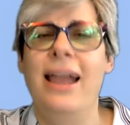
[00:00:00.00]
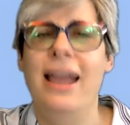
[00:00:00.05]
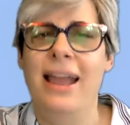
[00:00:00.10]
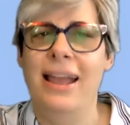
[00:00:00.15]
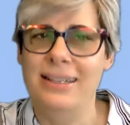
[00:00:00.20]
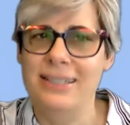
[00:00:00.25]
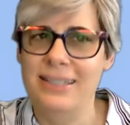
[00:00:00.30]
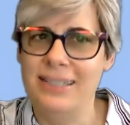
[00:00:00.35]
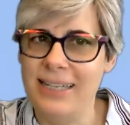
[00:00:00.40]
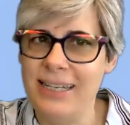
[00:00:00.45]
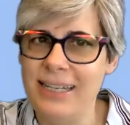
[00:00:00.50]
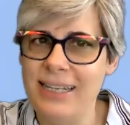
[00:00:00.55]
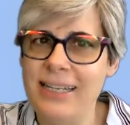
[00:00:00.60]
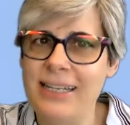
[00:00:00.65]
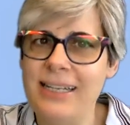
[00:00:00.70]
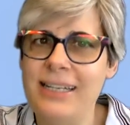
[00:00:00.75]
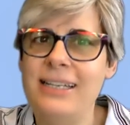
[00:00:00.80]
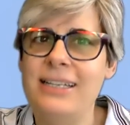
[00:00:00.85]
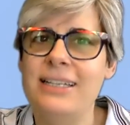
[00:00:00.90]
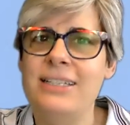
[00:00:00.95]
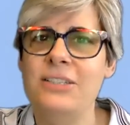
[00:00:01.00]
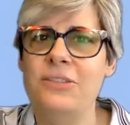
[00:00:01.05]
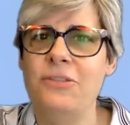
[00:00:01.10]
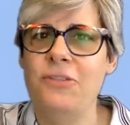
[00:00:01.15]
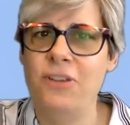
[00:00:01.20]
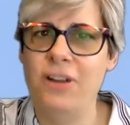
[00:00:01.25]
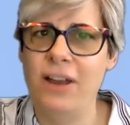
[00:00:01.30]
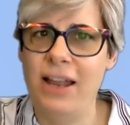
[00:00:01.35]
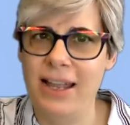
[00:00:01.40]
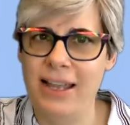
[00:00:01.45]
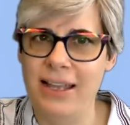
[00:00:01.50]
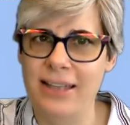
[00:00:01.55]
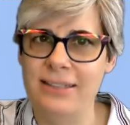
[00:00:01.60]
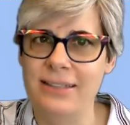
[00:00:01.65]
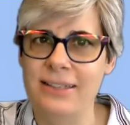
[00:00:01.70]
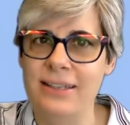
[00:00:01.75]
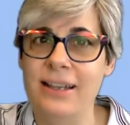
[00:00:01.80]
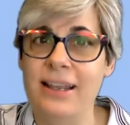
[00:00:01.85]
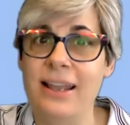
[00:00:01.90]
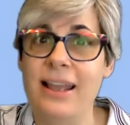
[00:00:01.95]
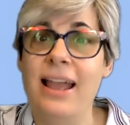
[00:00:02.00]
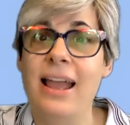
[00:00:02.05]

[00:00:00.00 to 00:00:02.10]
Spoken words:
And E is for end